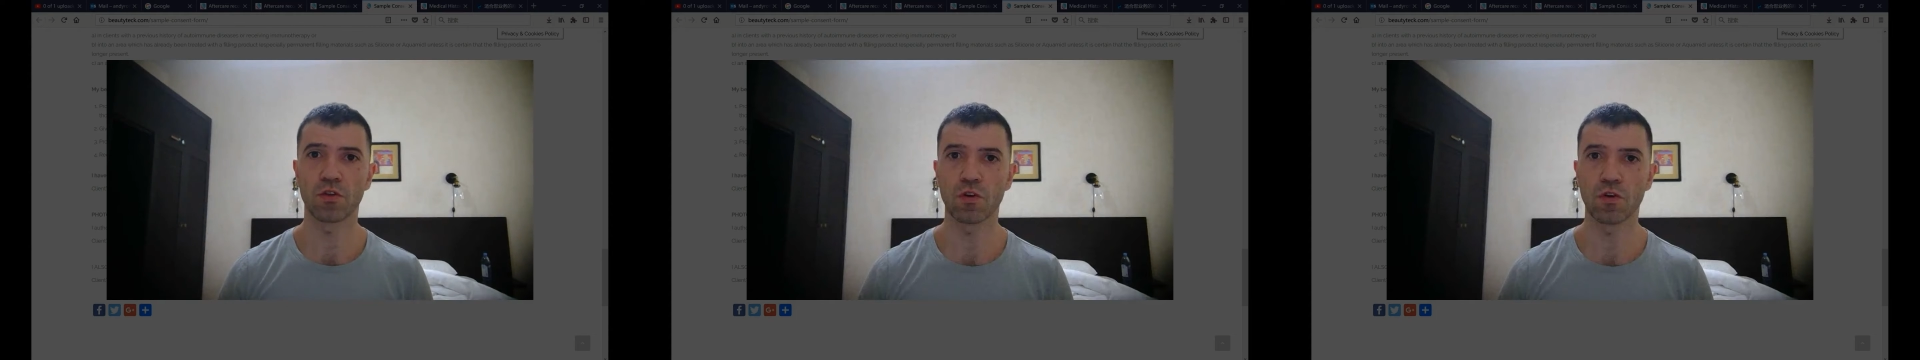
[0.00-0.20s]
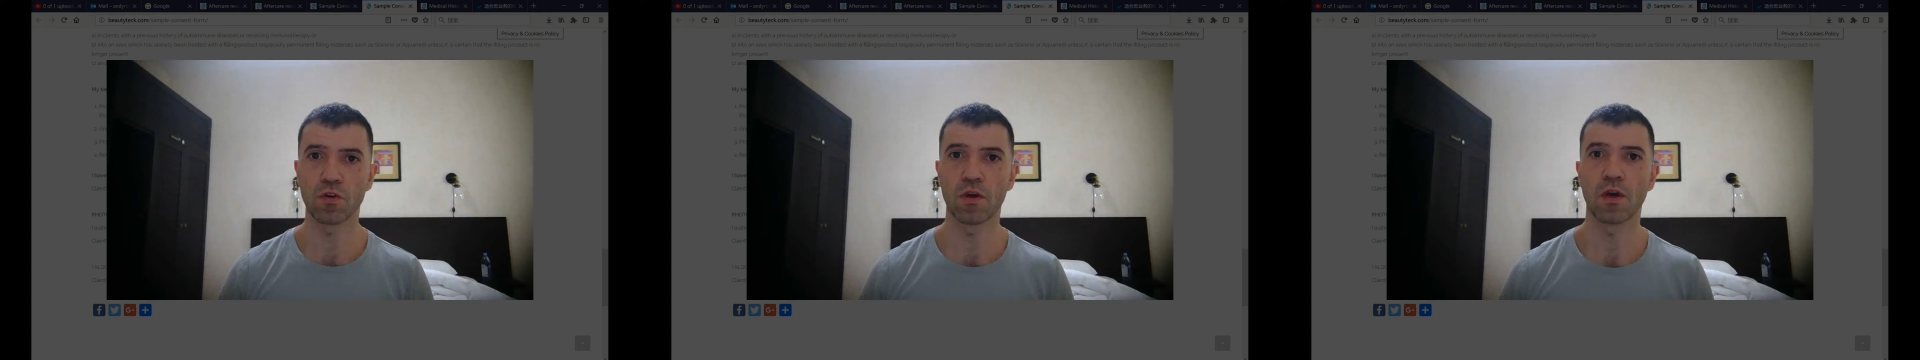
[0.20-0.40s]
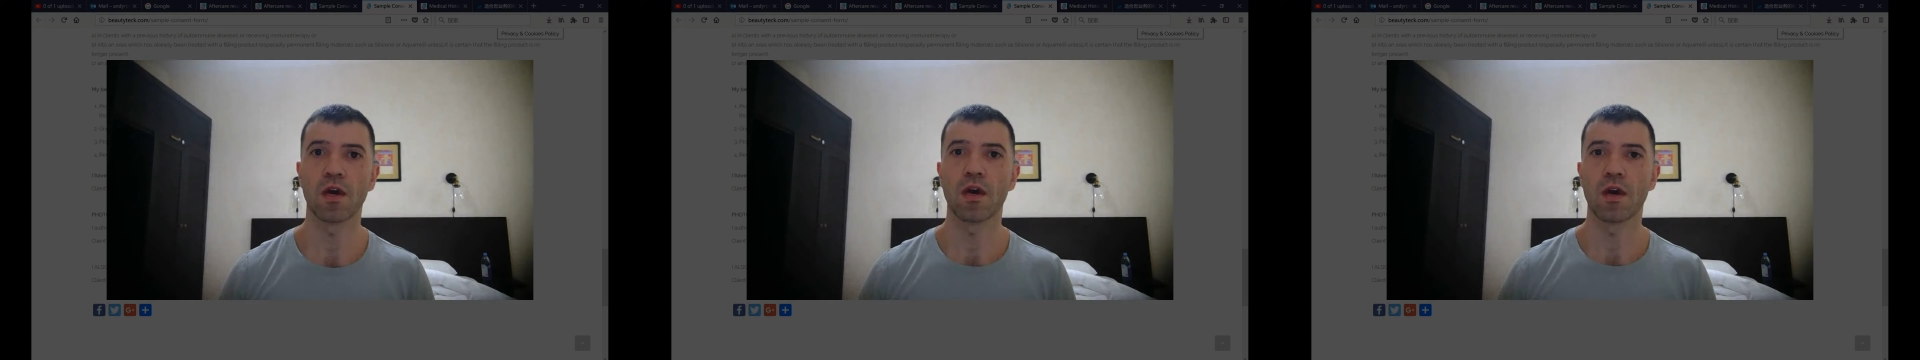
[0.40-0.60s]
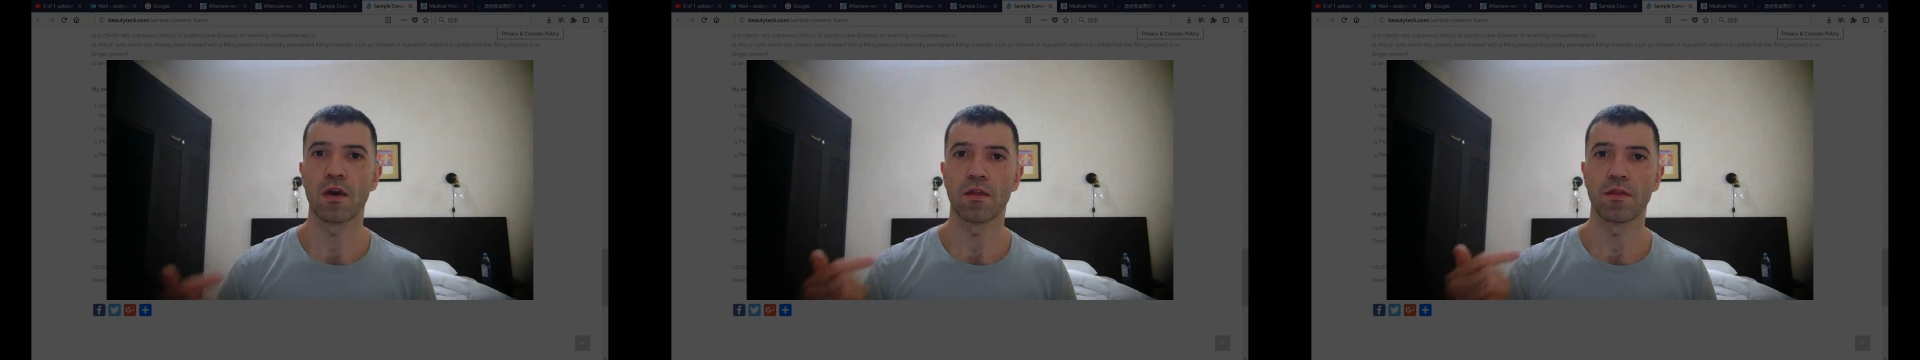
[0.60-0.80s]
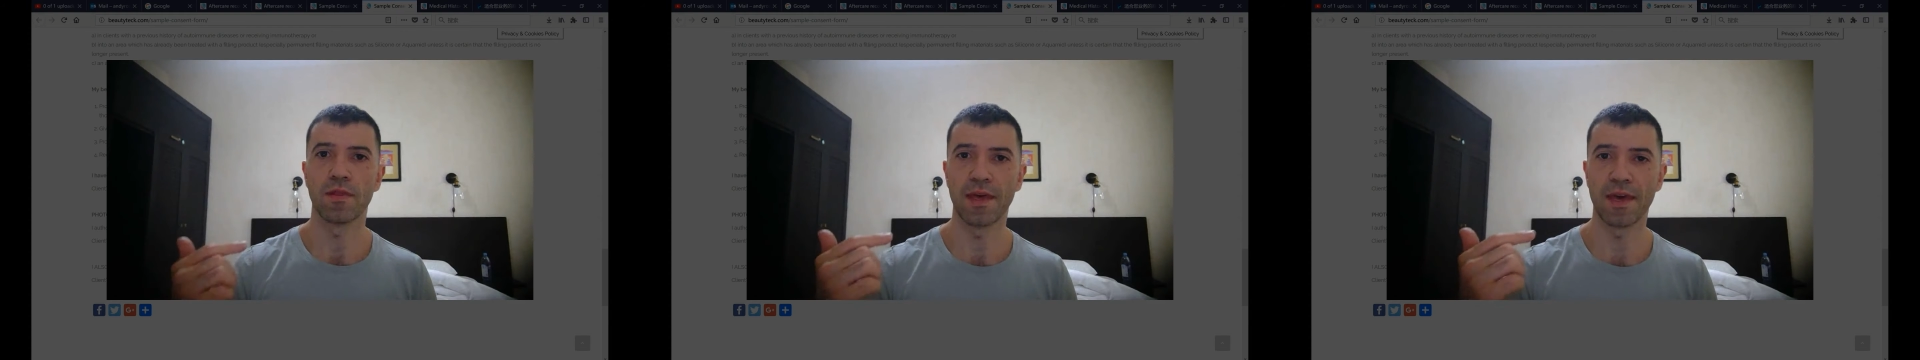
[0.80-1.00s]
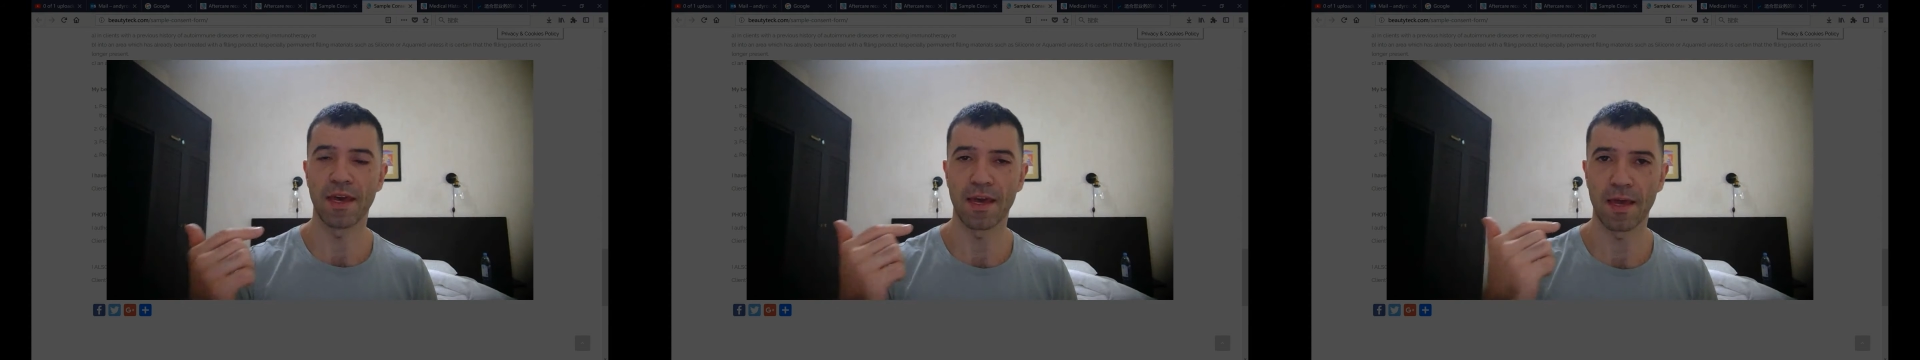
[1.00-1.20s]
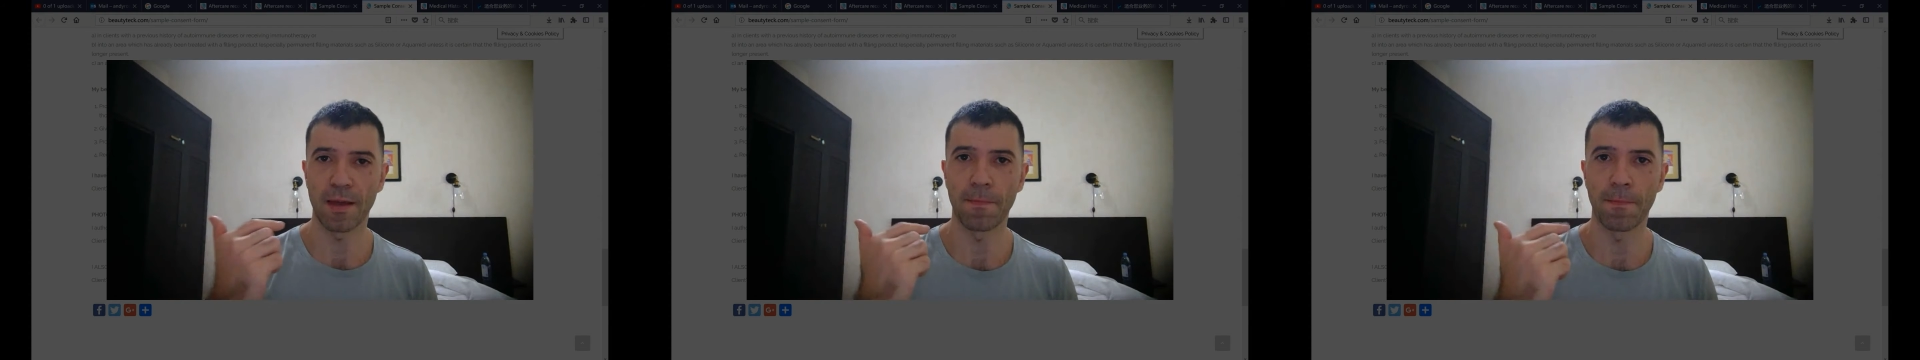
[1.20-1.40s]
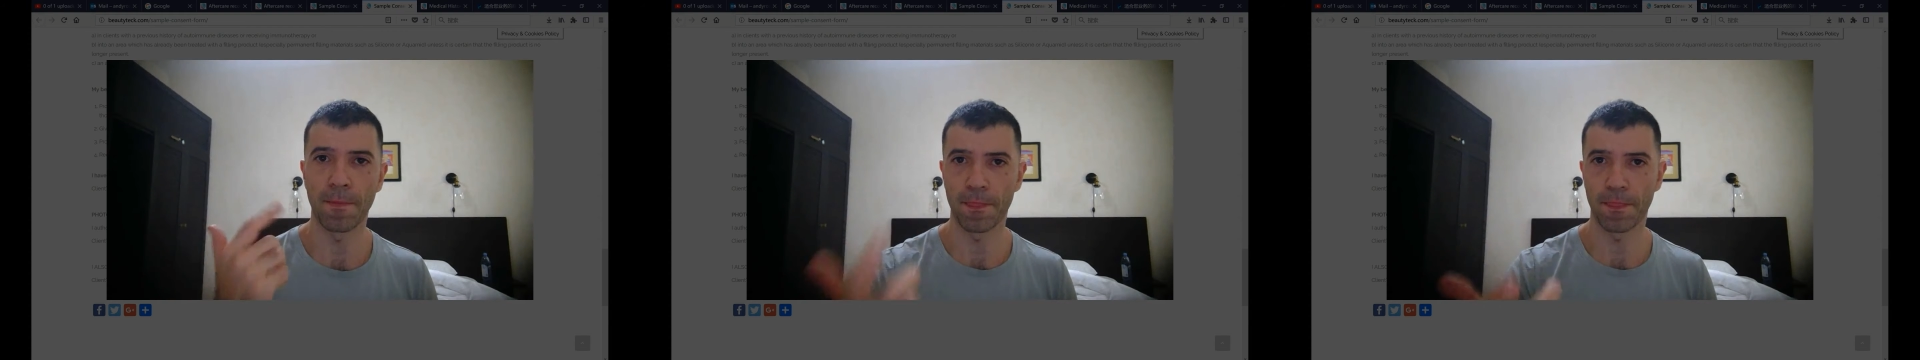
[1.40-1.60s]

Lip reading: to the